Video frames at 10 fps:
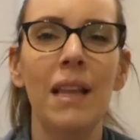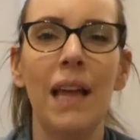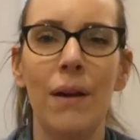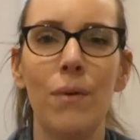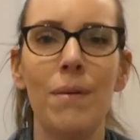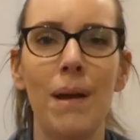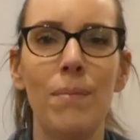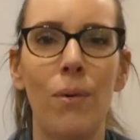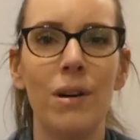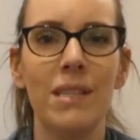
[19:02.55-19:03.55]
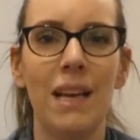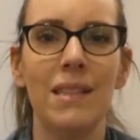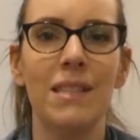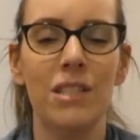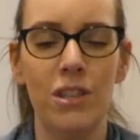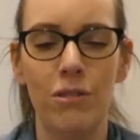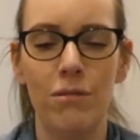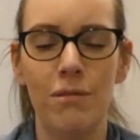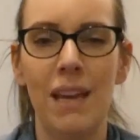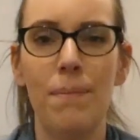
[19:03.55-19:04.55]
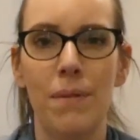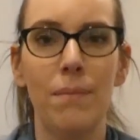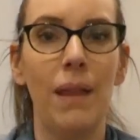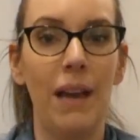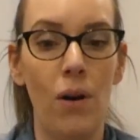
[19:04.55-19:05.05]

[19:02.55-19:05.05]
Like it would have made more sense to keep them like